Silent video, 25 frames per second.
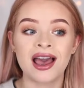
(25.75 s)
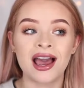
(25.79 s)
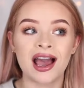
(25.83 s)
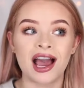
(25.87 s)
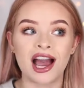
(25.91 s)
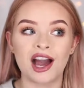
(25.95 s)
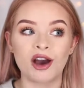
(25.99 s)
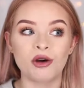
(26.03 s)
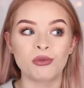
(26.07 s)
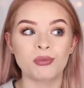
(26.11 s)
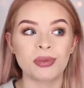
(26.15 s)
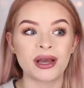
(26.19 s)

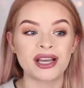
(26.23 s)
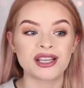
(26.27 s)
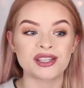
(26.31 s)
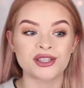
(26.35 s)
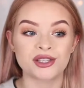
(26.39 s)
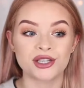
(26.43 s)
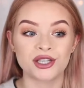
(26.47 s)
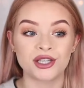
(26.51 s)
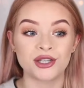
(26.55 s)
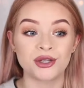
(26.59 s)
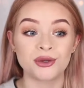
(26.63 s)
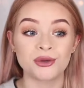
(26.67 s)
how
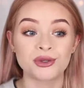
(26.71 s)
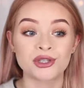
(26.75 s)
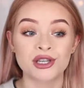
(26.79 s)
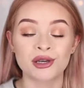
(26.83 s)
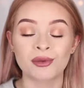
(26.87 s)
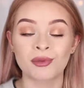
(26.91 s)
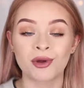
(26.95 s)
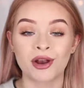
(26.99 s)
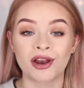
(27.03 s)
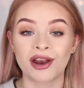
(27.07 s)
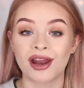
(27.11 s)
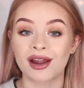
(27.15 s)
best to use
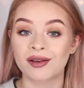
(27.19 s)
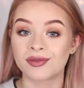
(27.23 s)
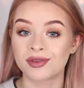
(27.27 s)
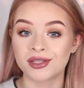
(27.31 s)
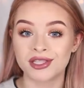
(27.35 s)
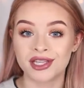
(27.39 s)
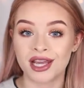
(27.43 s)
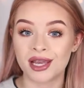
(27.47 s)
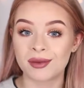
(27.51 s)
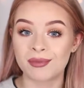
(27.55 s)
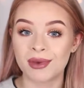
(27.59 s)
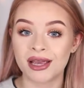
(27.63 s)
them on an
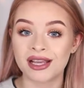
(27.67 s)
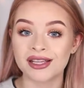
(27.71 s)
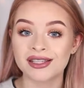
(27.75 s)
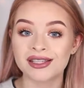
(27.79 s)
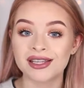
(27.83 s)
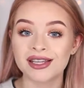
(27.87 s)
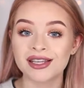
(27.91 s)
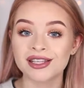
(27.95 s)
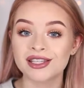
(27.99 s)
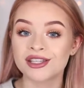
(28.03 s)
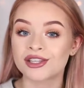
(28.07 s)
everyday basis.